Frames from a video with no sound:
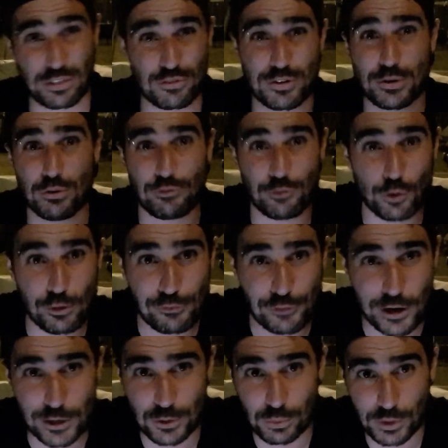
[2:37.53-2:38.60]
3 or 4
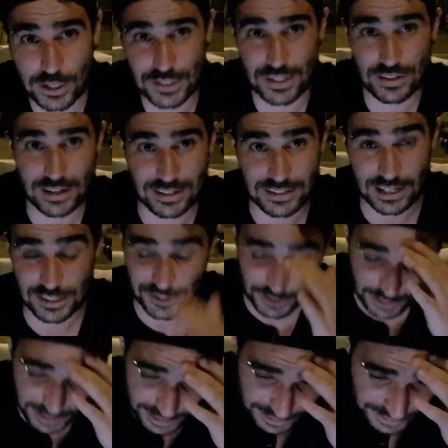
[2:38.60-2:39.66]
final words that they're done.
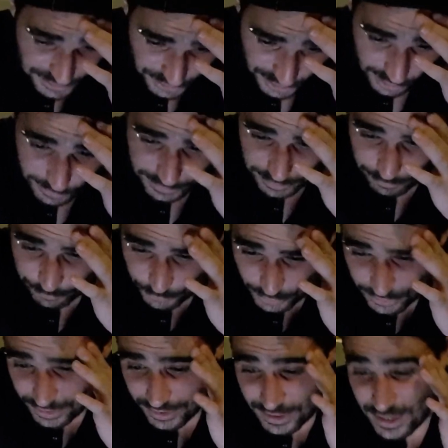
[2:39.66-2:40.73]
So I don't need to go in it
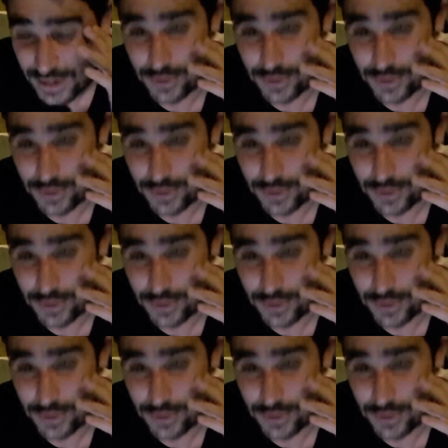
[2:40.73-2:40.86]
further.